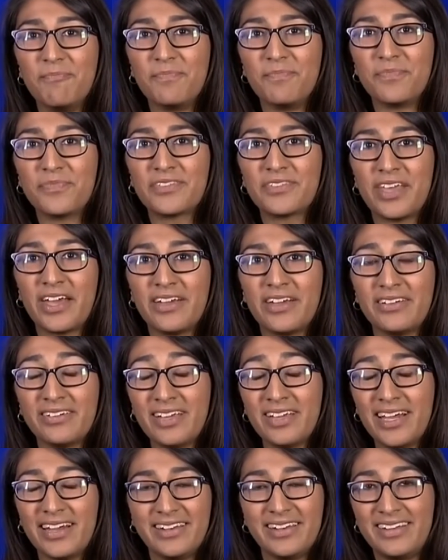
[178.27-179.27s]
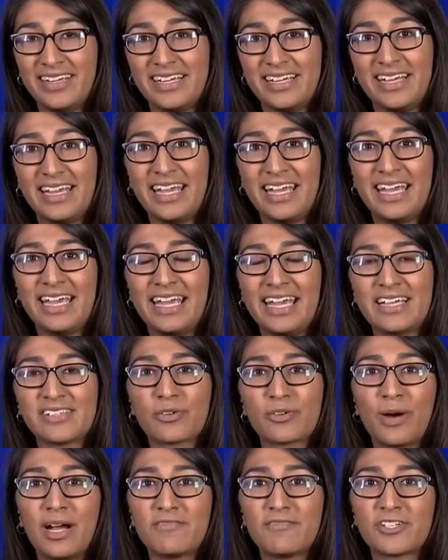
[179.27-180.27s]
So, yeah, it
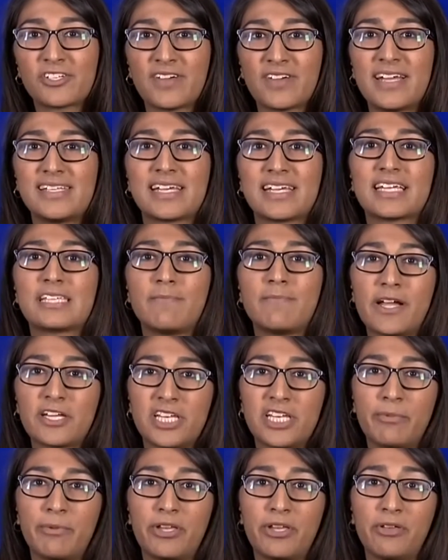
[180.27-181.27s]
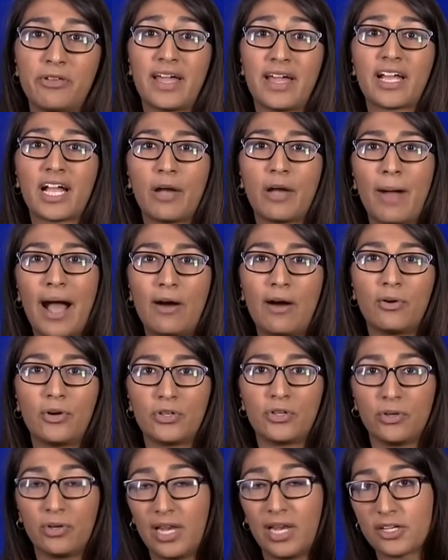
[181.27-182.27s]
is quite frustrating, especially when you go out
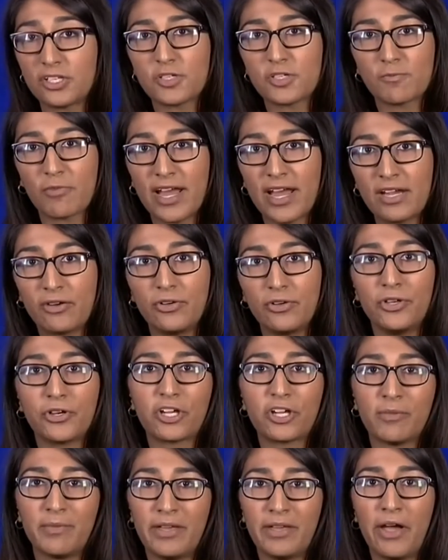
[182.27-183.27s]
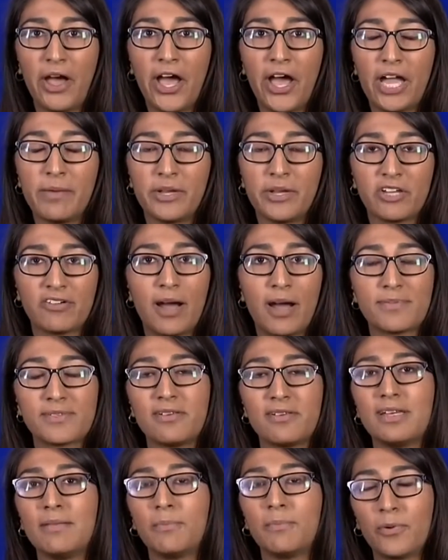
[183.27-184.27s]
on your lunch break or your commute home and you're
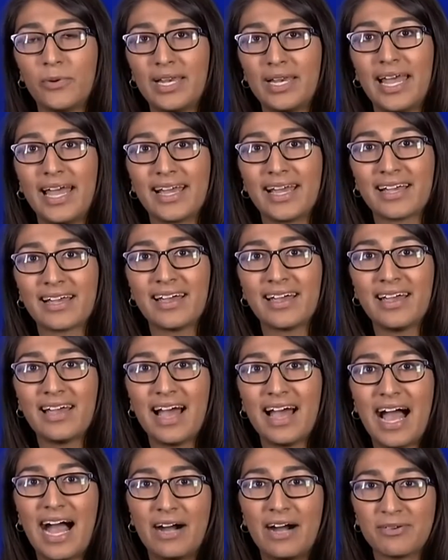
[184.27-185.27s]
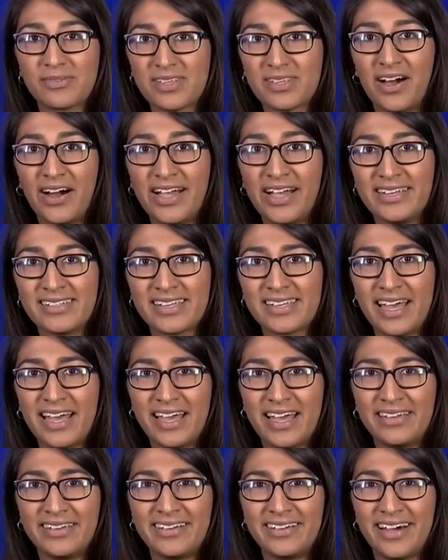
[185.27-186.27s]
absolutely boiling outside.
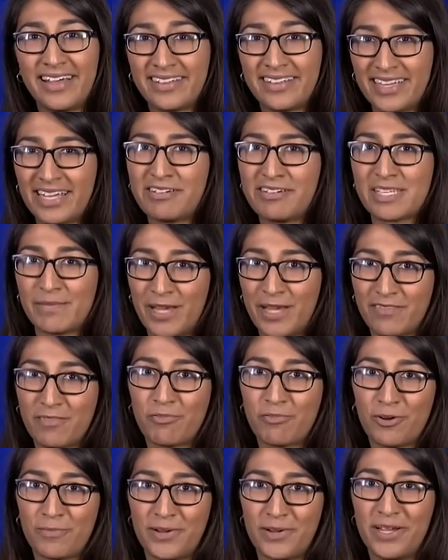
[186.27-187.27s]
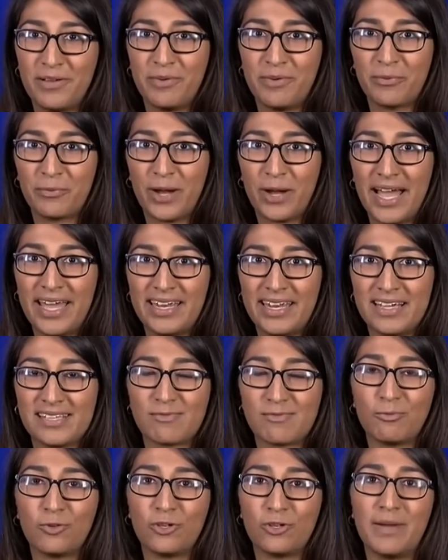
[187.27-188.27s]
And I think there is a bit of a problem when
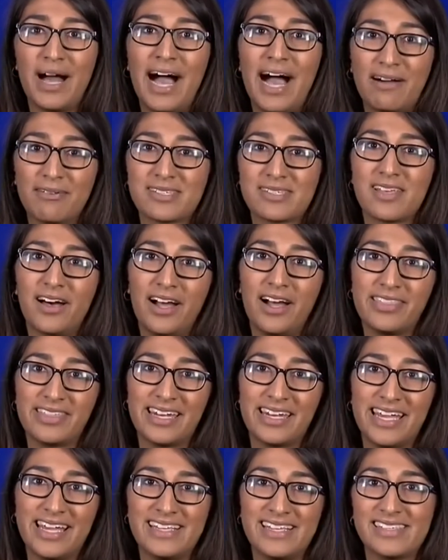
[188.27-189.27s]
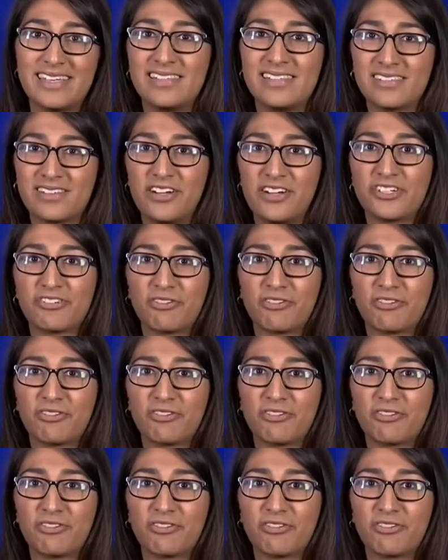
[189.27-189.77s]
it's warmer outside than it is inside your